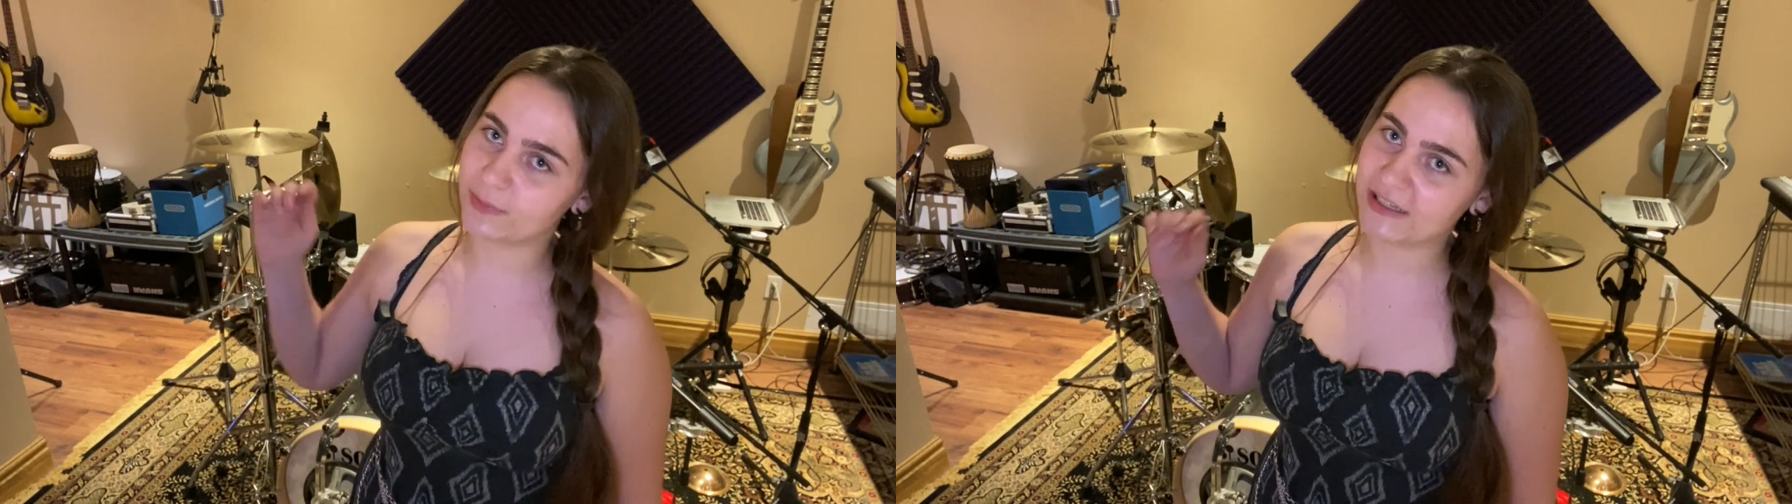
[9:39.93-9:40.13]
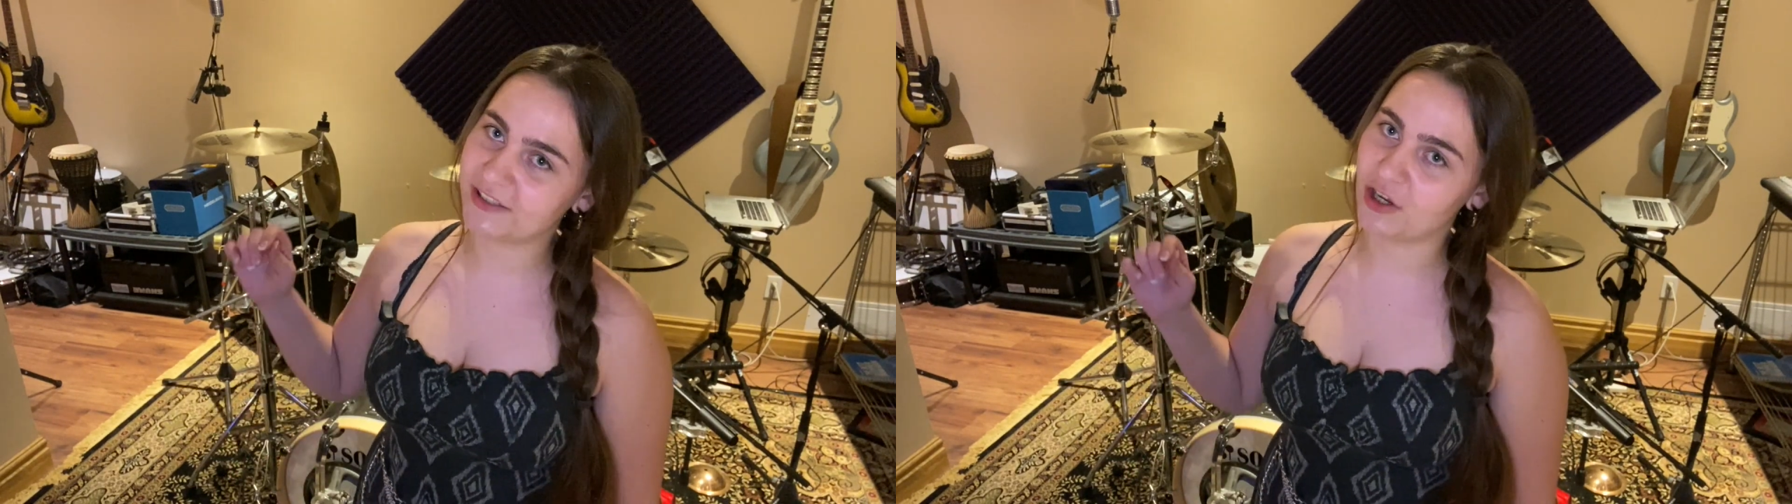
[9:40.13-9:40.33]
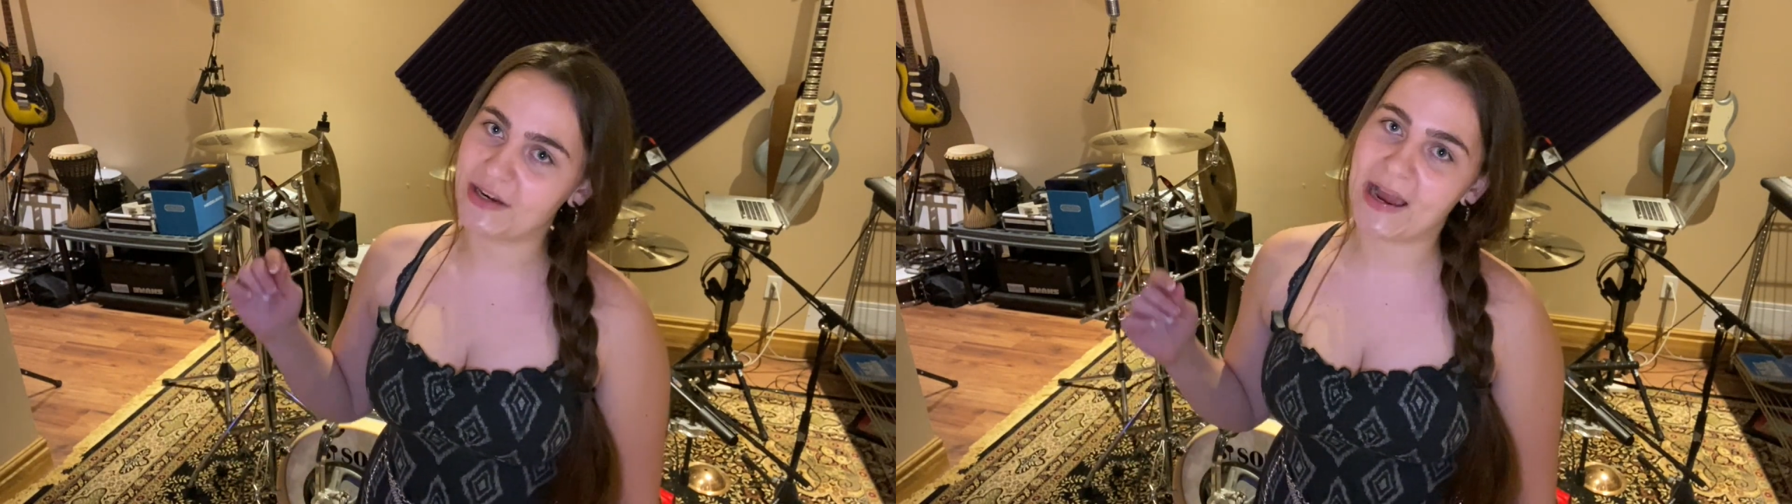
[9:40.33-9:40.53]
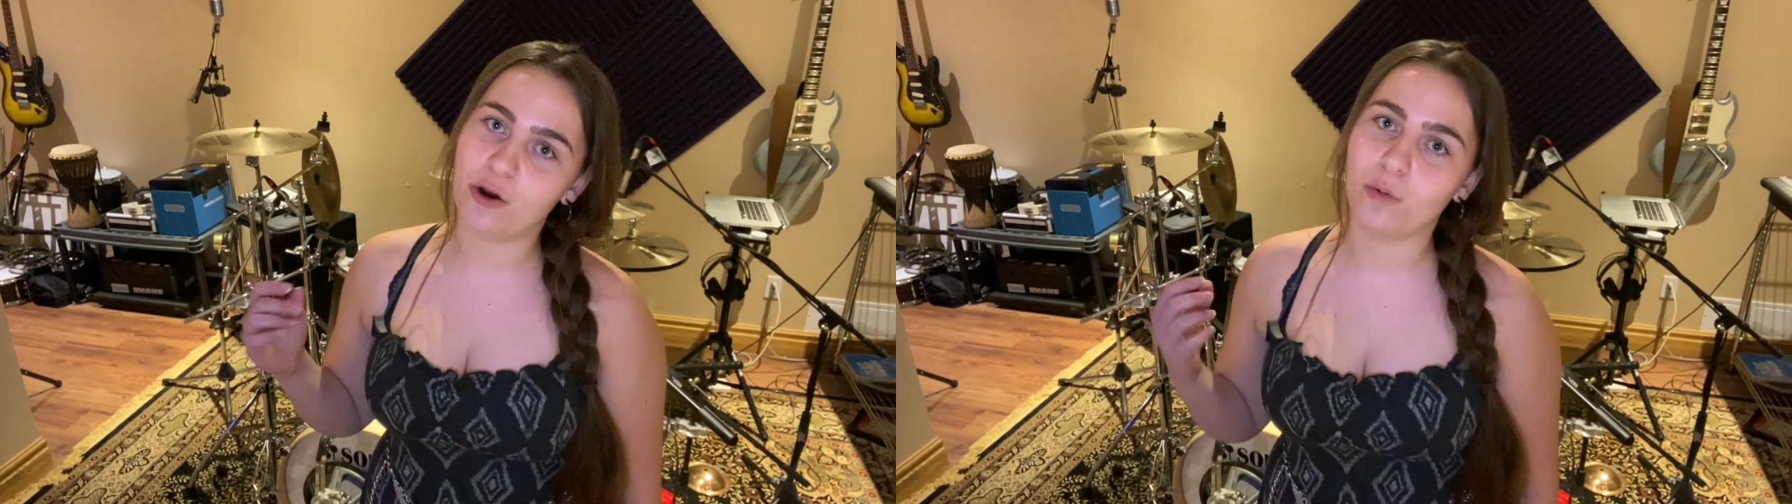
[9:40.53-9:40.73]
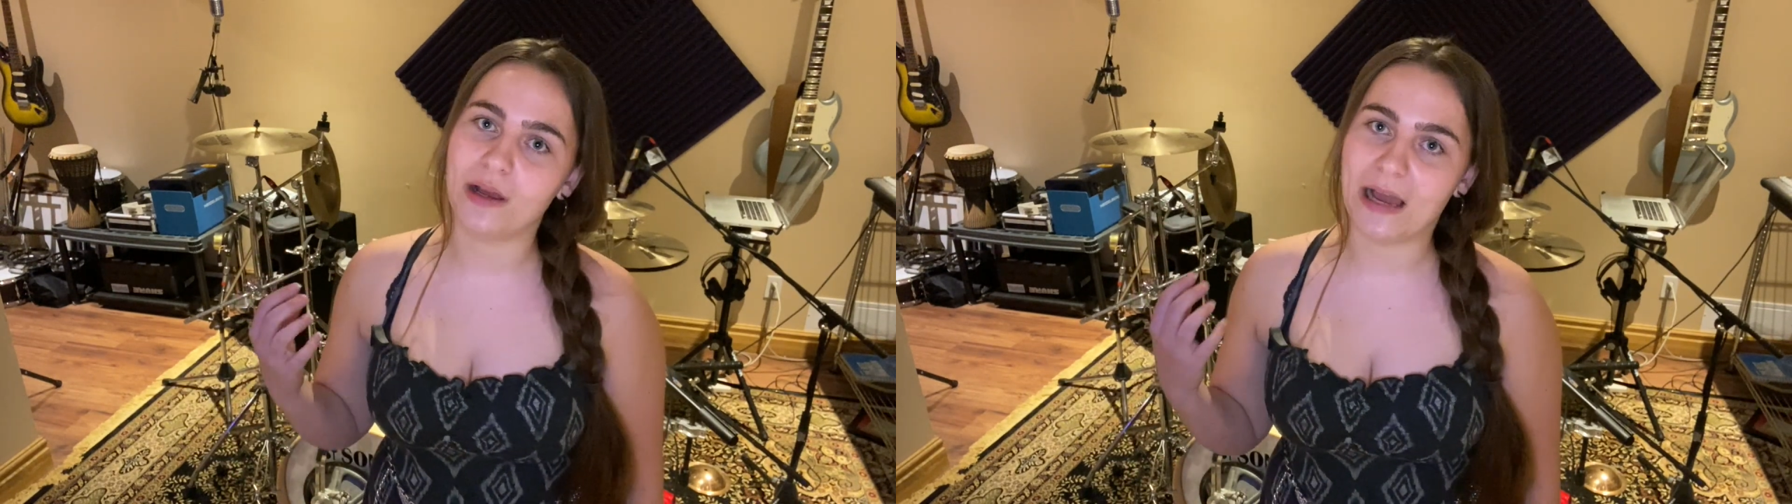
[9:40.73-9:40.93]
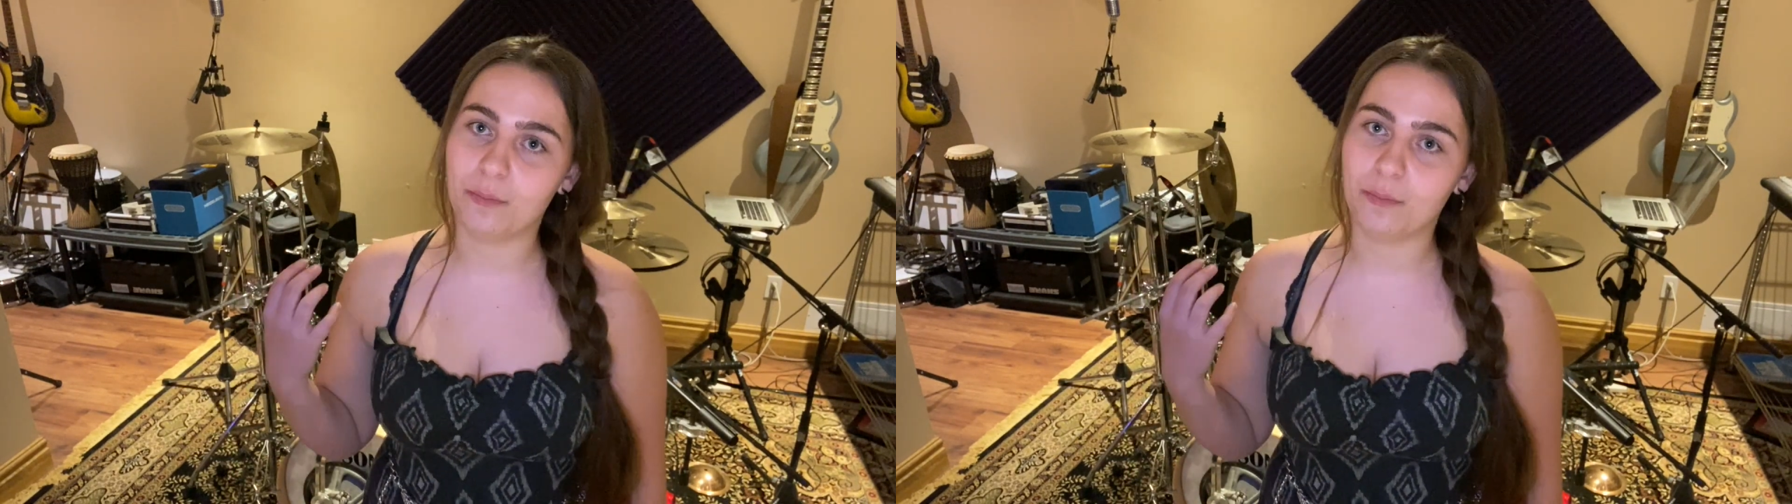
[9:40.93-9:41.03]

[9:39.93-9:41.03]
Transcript: based on how